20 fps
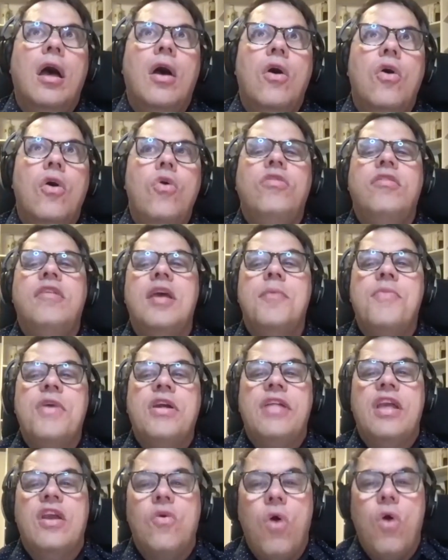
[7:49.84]
who
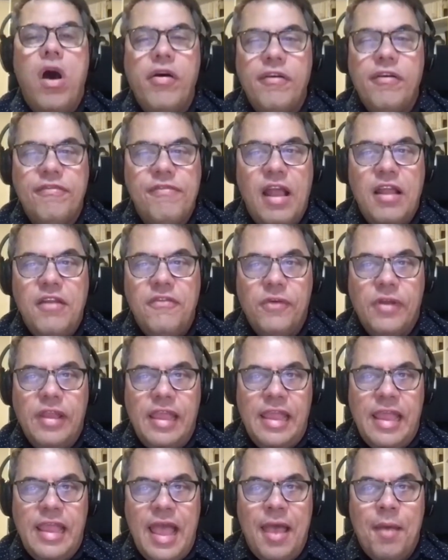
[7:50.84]
typically qualified for
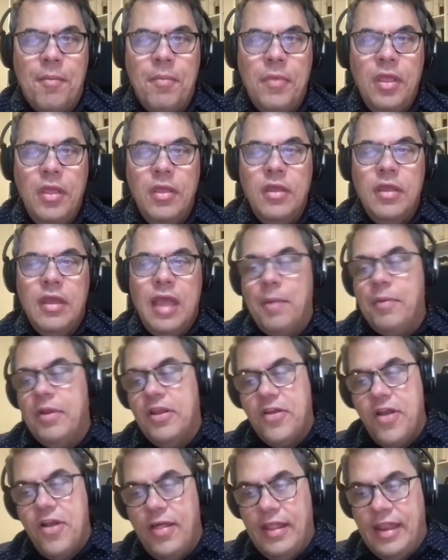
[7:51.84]
EM? I'm going
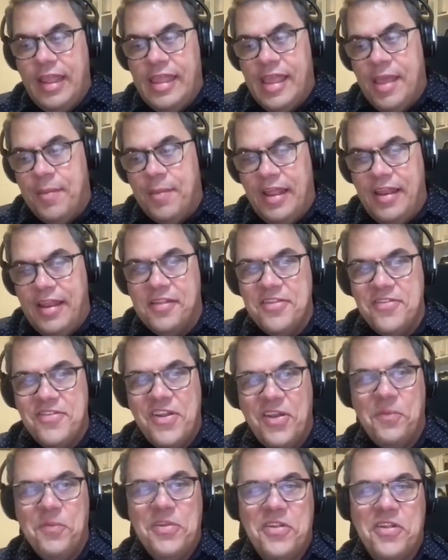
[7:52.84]
to call it EM, ladies and
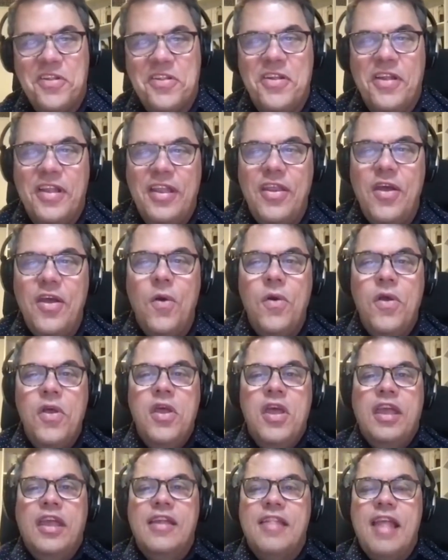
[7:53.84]
gentlemen, just so you know,
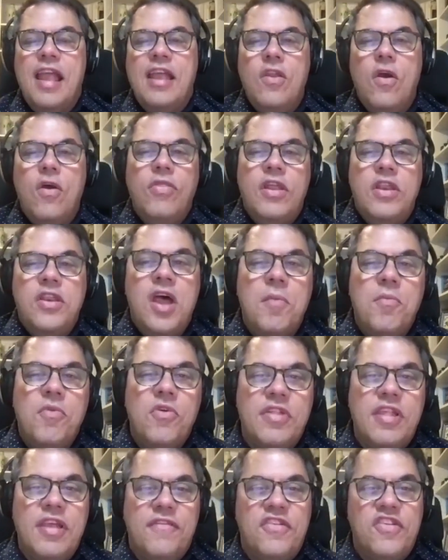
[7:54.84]
because I know the
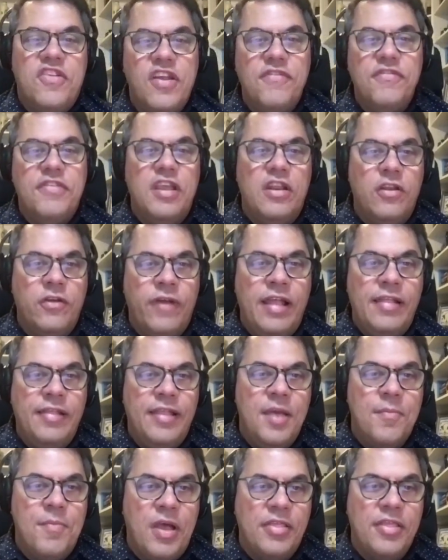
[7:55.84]
numbers have shifted greatly
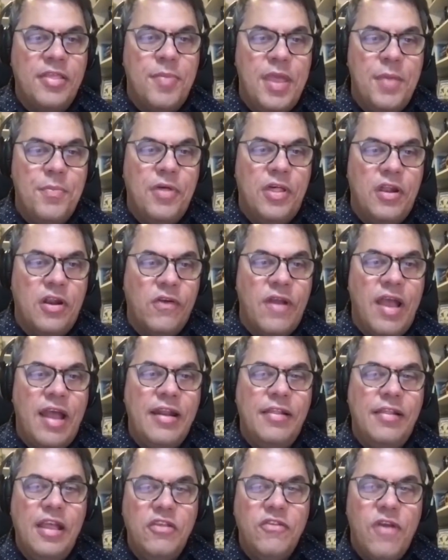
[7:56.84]
about the people that are on
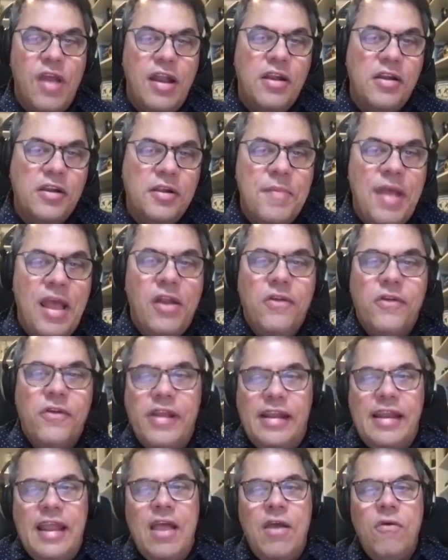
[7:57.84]
electronic
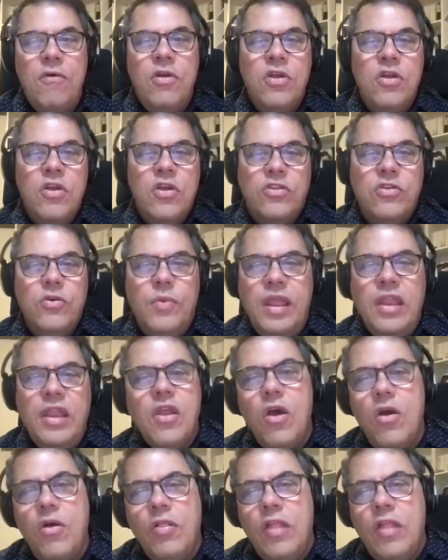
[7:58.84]
monitoring now. Do we know